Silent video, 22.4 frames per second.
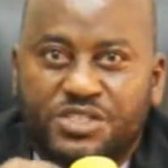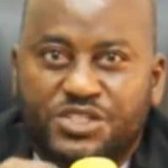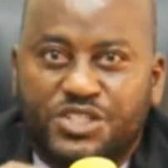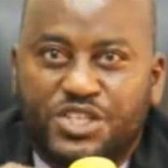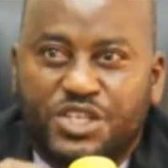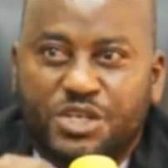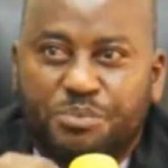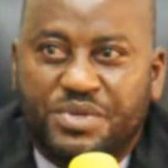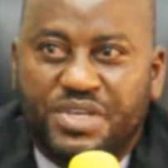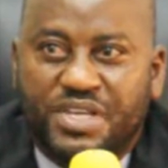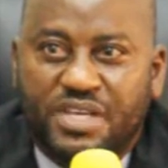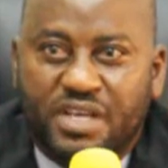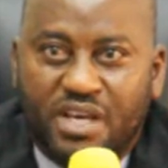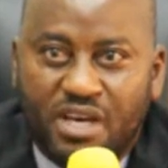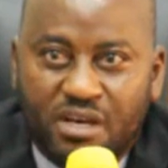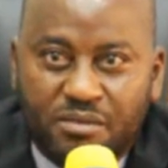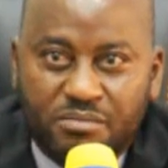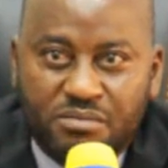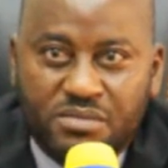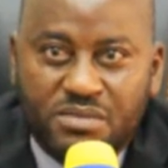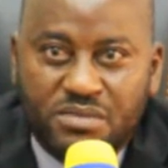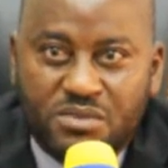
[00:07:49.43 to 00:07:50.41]

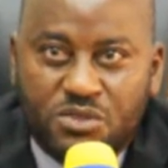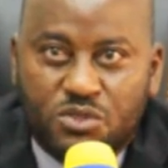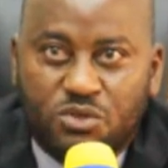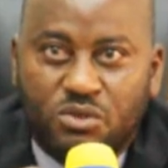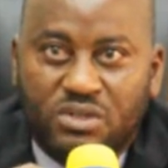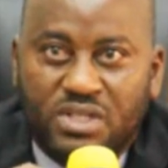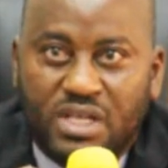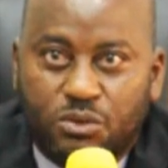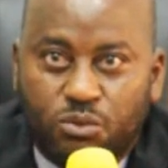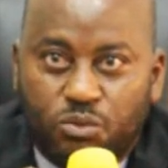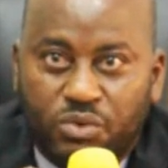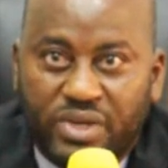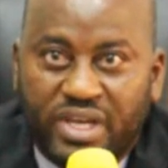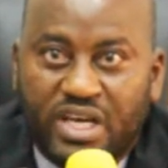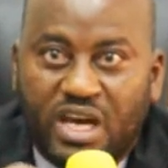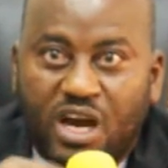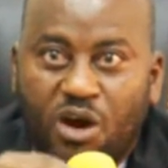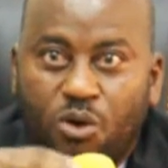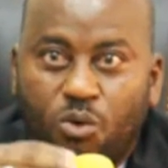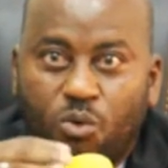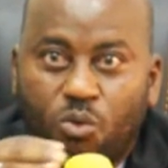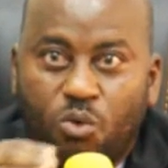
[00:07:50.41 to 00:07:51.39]
DPM so that we
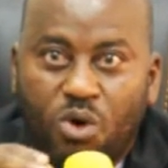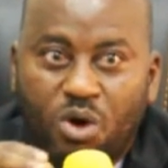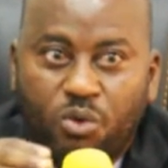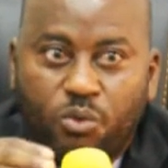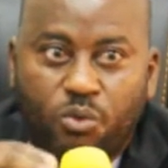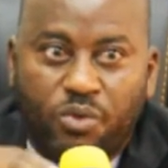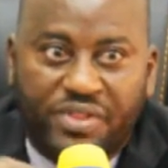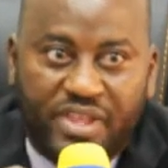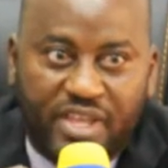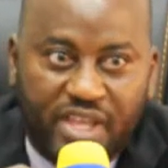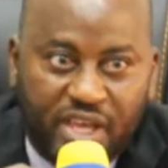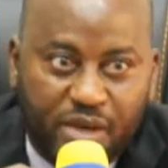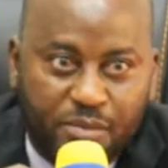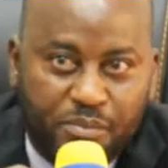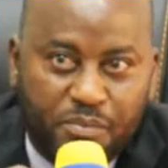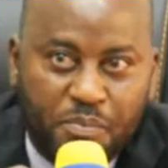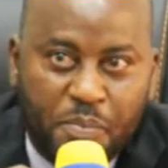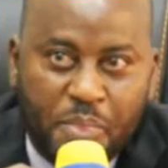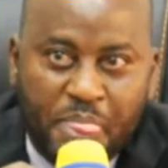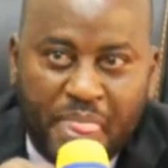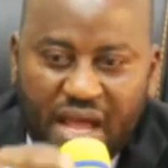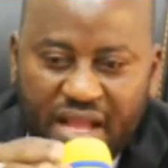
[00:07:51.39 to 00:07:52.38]
can work with him